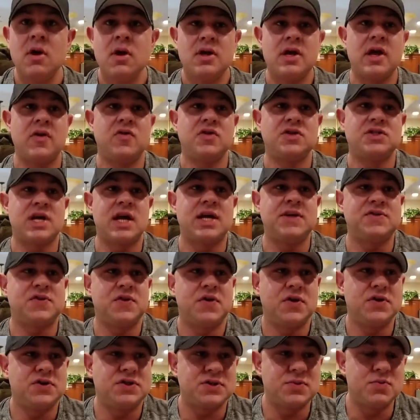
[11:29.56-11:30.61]
Boom. Yeah. There's guys that
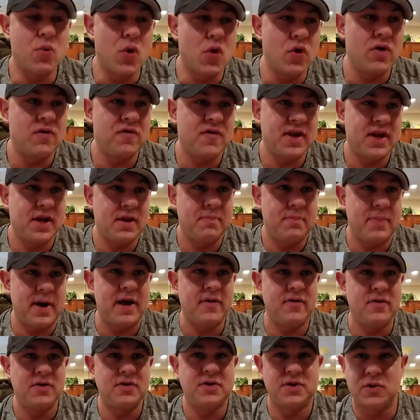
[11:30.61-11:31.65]
are just motivated by
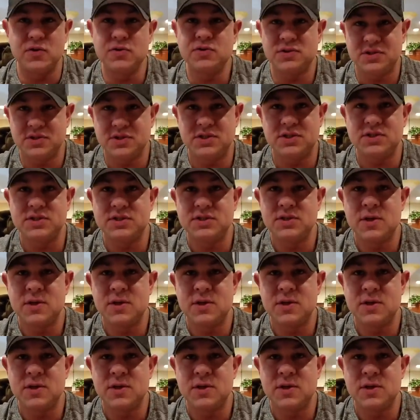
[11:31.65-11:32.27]
their dosages.